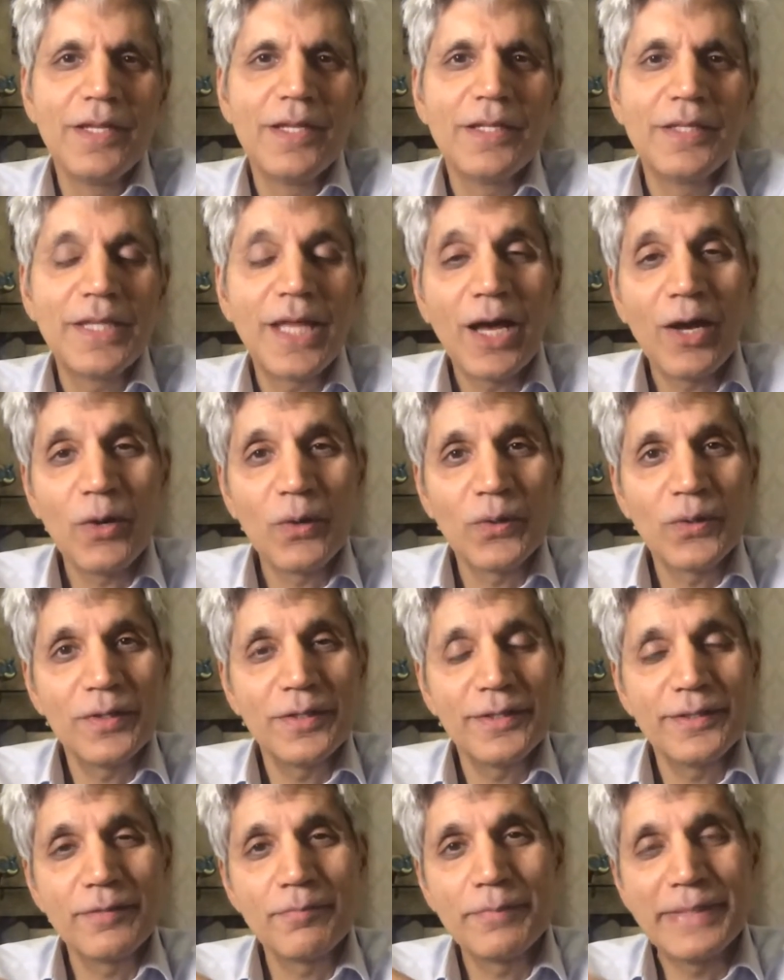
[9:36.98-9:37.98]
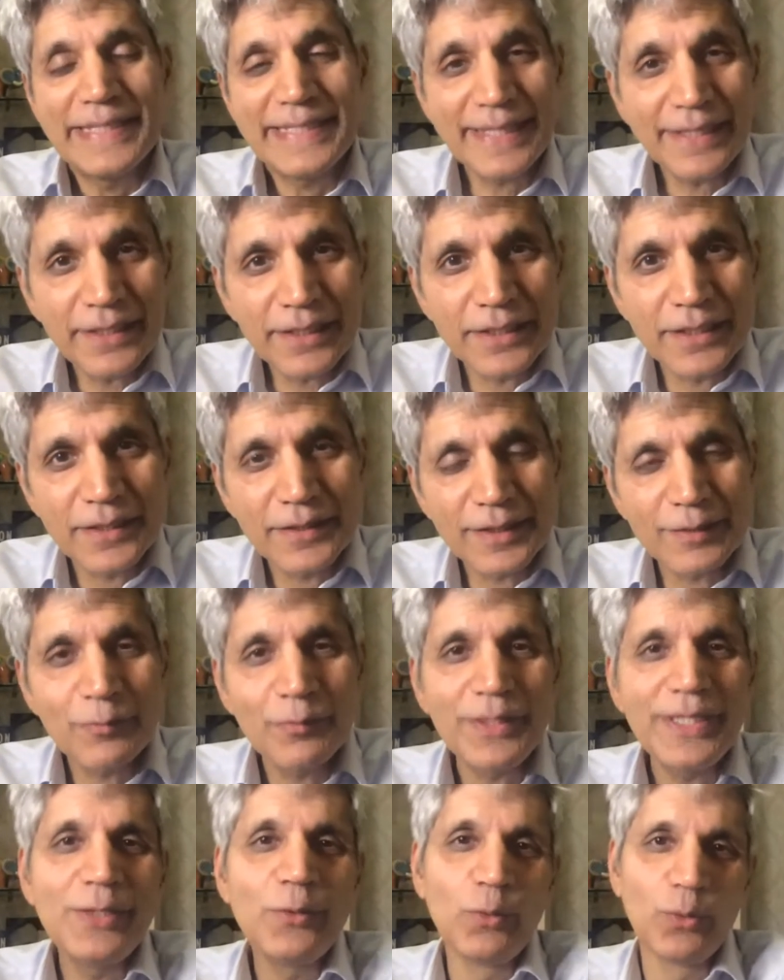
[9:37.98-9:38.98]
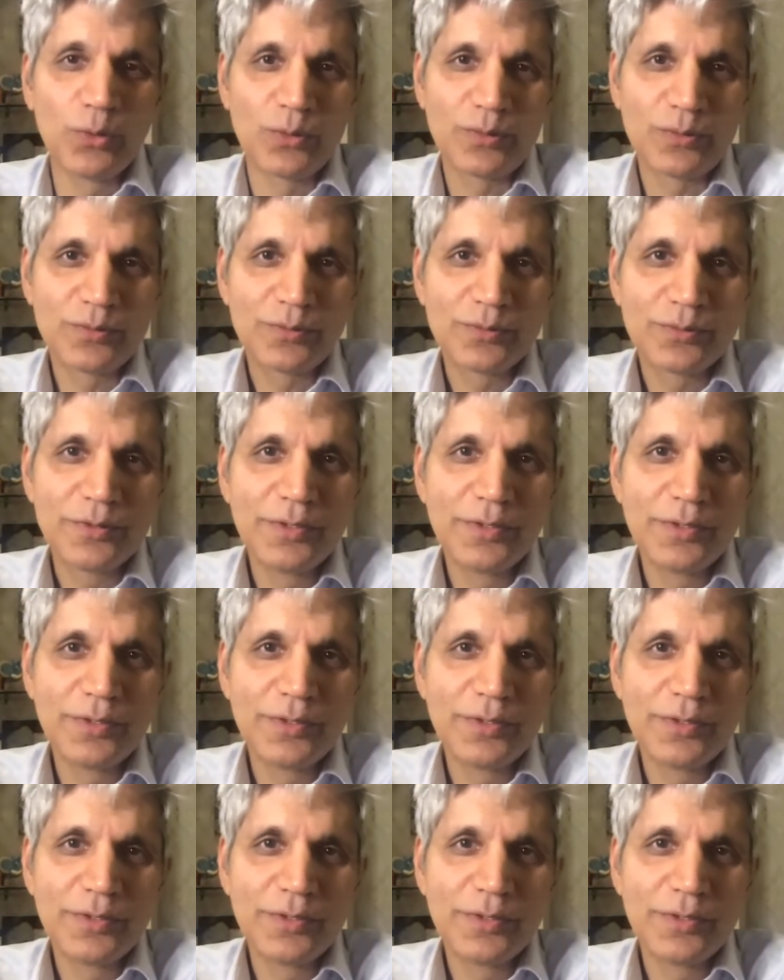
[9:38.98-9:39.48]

Now, the Mandela that we know,